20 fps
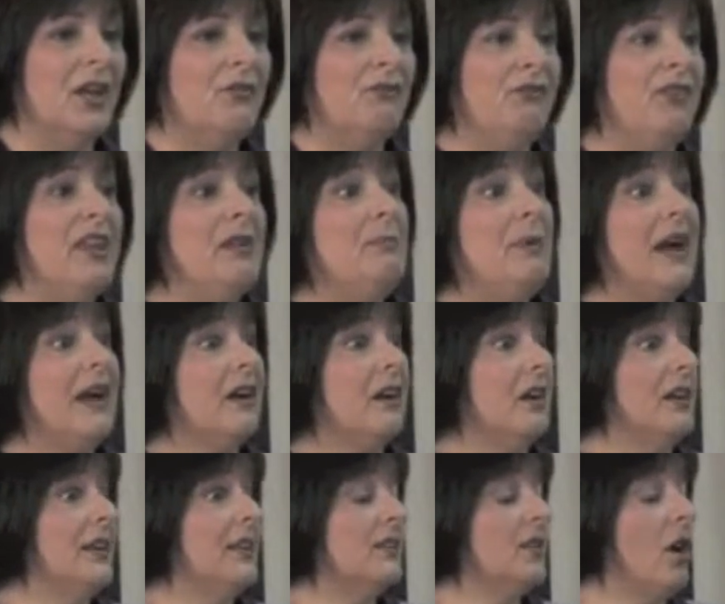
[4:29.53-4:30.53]
Feedback
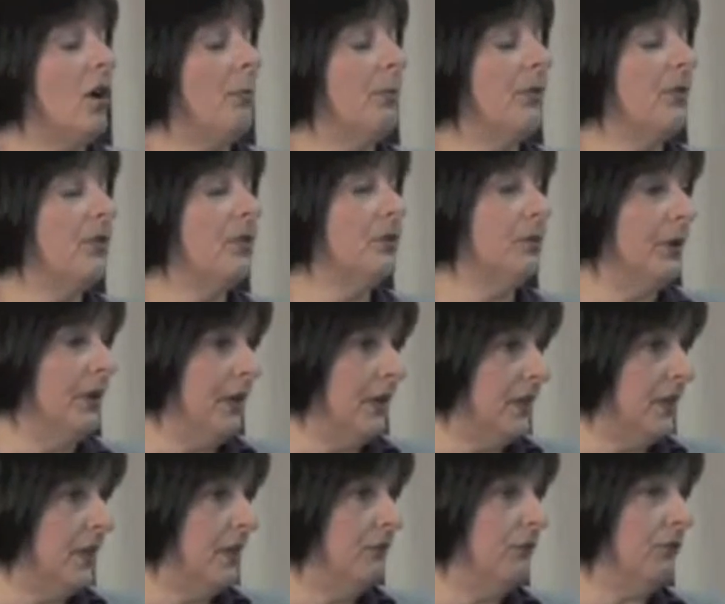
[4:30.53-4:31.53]
is
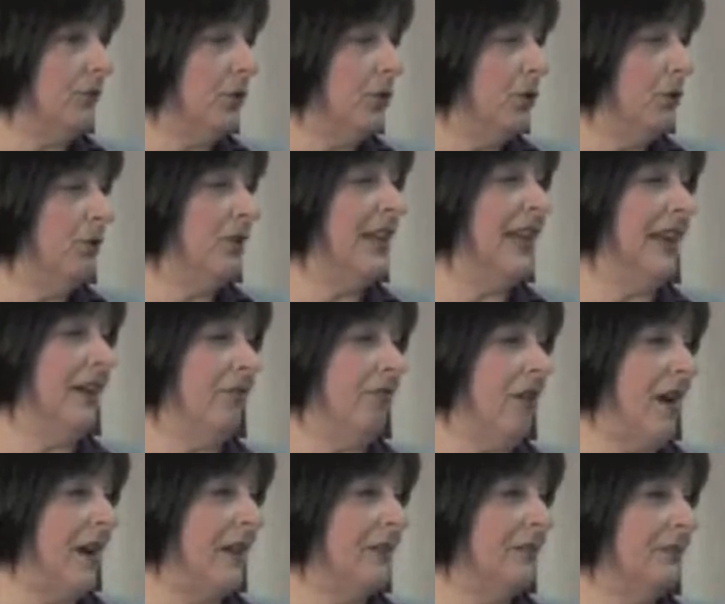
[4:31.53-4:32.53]
opportunity for you to get it
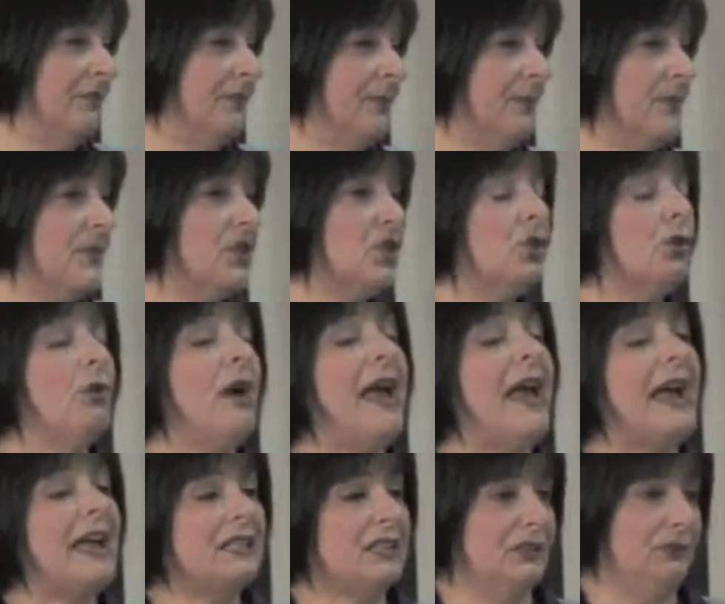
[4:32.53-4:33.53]
right. So
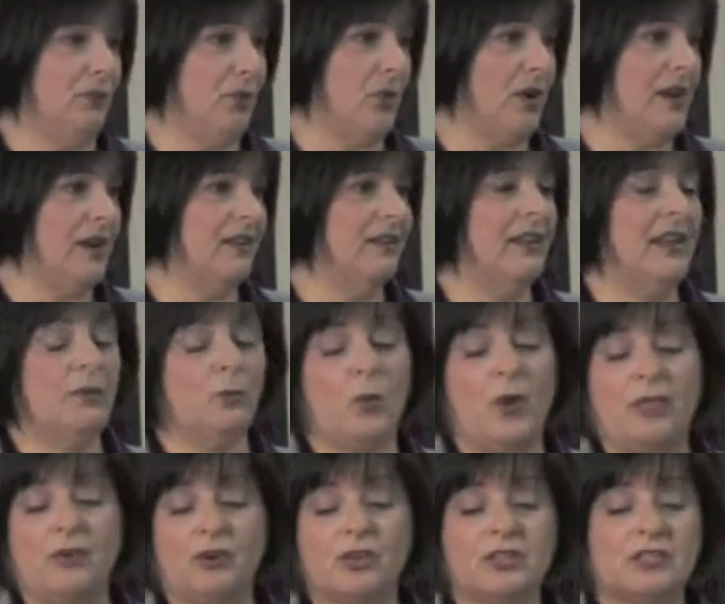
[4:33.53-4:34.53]
ask for it. And
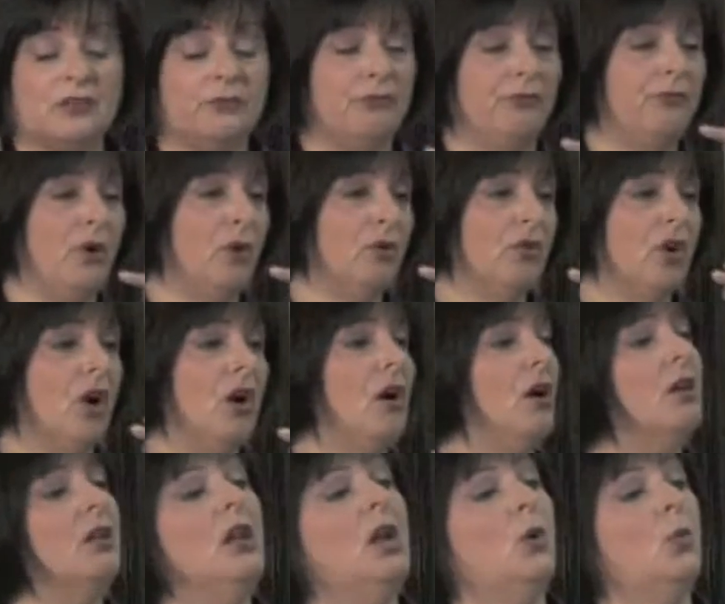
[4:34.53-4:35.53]
whether it's a phone
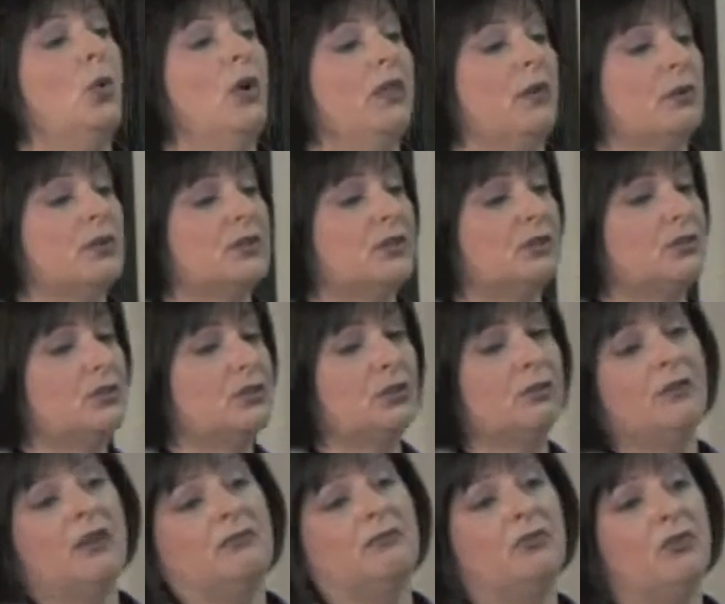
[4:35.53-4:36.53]
call, whether it's a
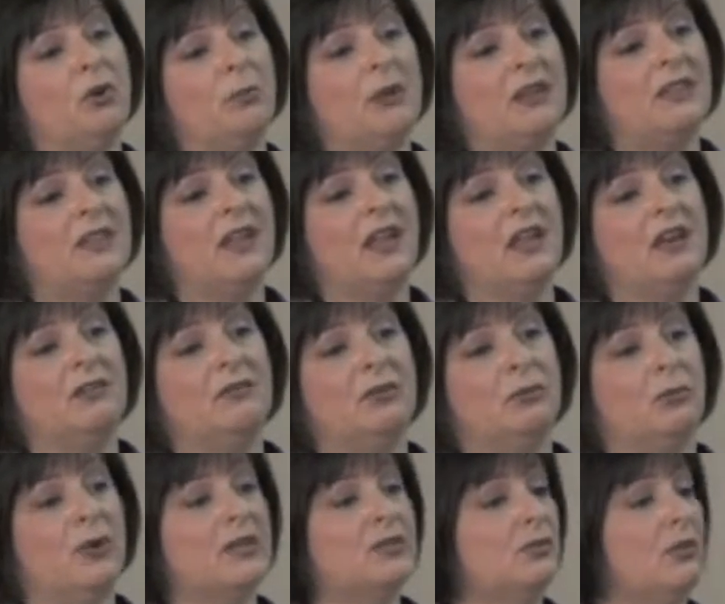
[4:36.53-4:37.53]
survey form at the end of a
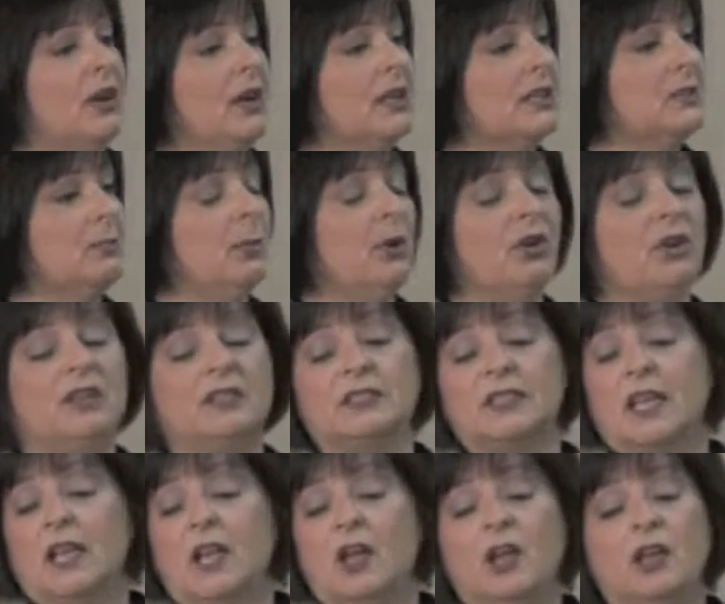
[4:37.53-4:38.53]
restaurant experience,
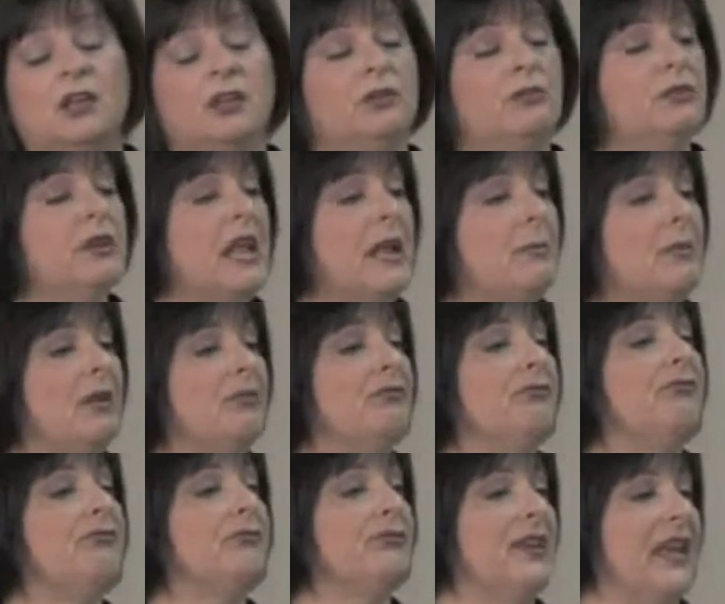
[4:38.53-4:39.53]
you name it,
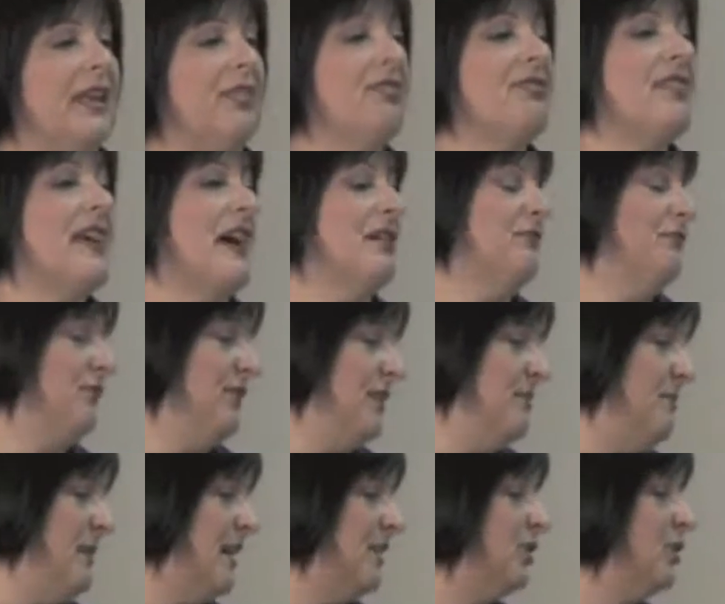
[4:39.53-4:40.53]
get that
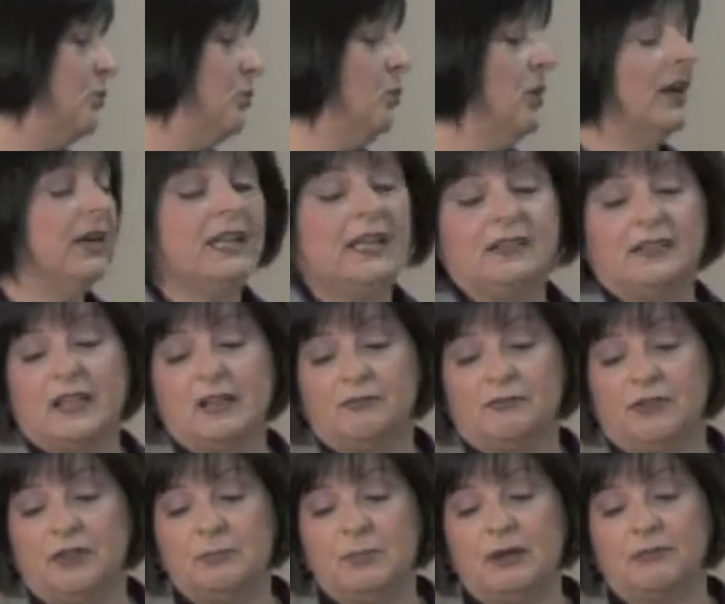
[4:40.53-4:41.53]
feedback. You want to get that
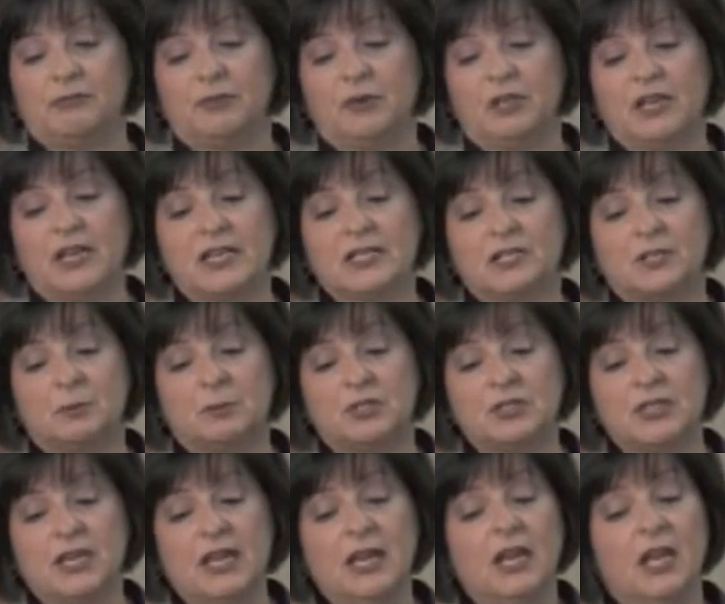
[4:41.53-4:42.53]
feedback from your
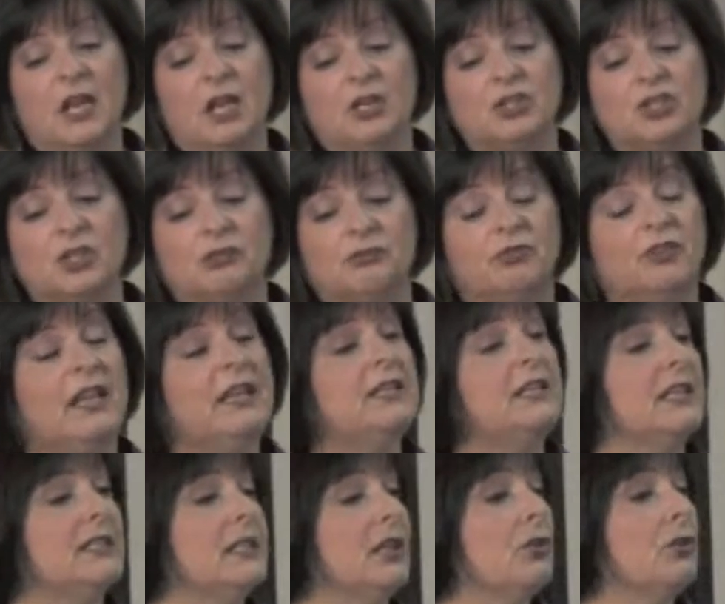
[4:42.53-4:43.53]
customers. Chick-fil-A
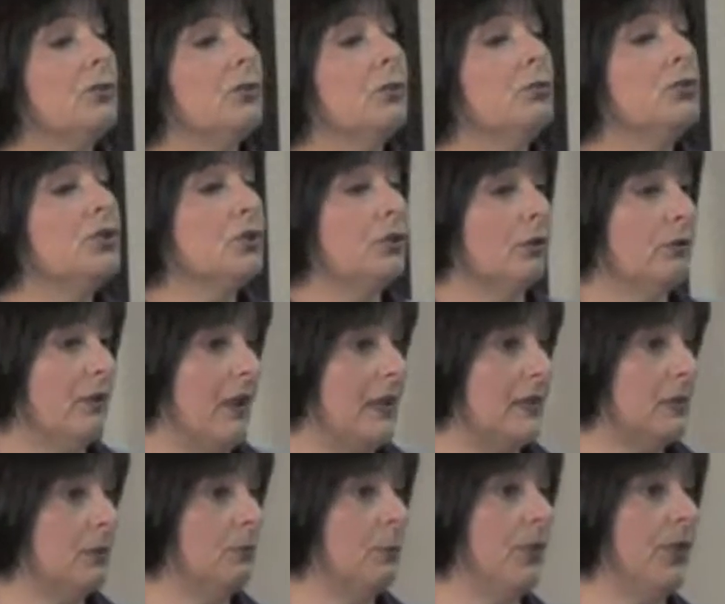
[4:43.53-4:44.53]
does it through
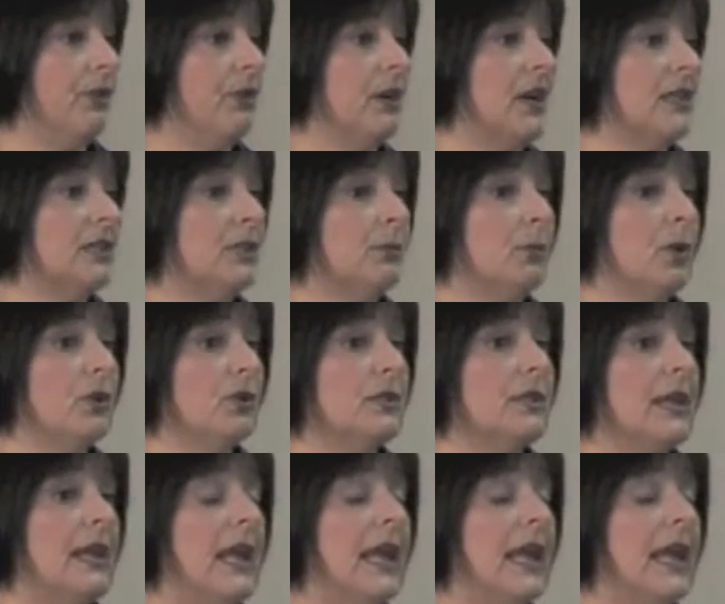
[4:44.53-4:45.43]
surveys with their customers.